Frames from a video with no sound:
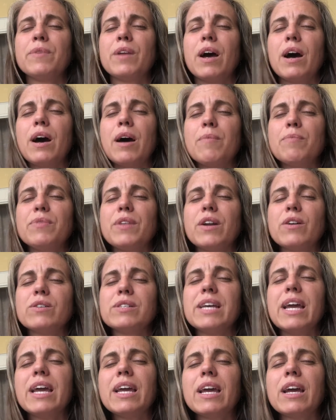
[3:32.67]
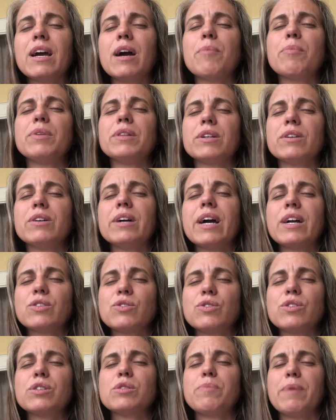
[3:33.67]
are taking up a little
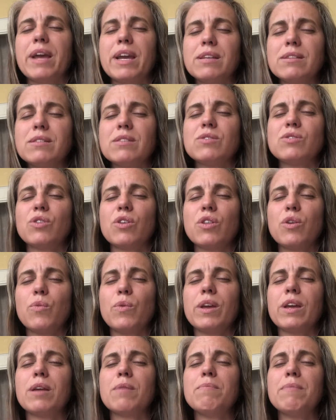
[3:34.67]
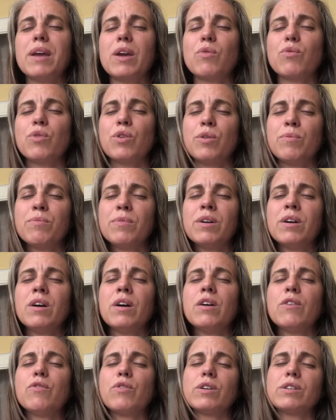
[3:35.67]
extra space so that we can make room
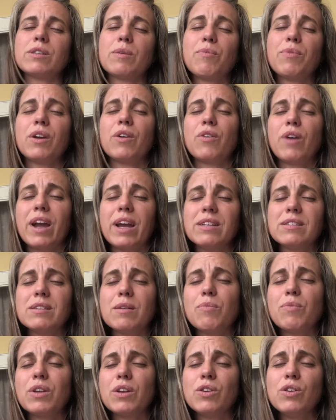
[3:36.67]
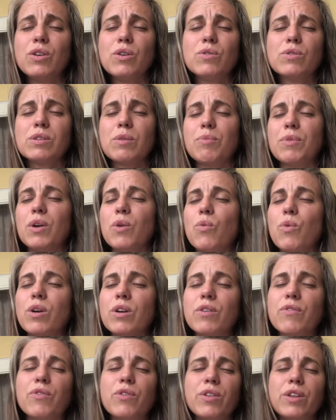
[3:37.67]
for something great, something new, something
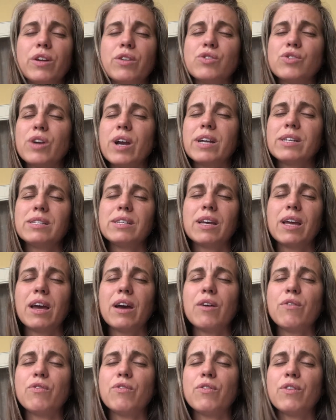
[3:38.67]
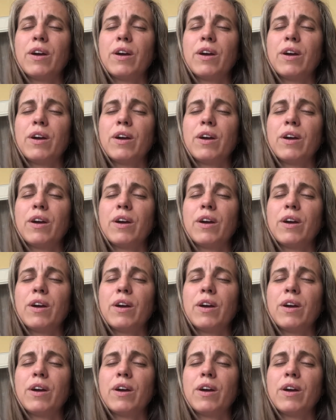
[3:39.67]
wonderful that you're trying to give.